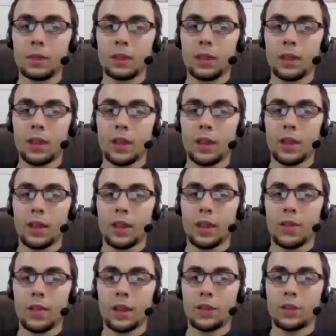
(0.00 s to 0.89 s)

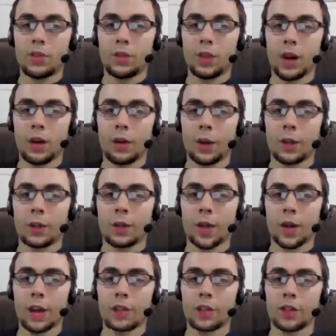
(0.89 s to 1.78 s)
And these two cannot reach
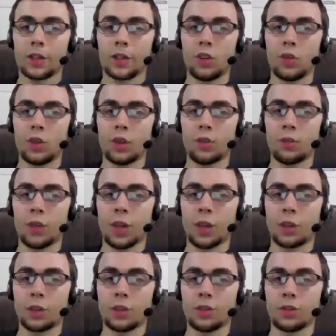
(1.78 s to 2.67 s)
anyone. Actually, you can
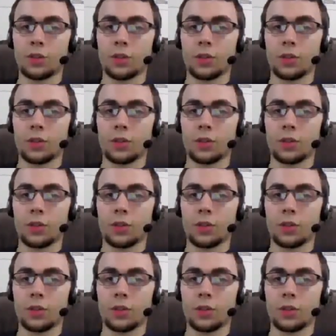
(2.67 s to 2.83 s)
reach you.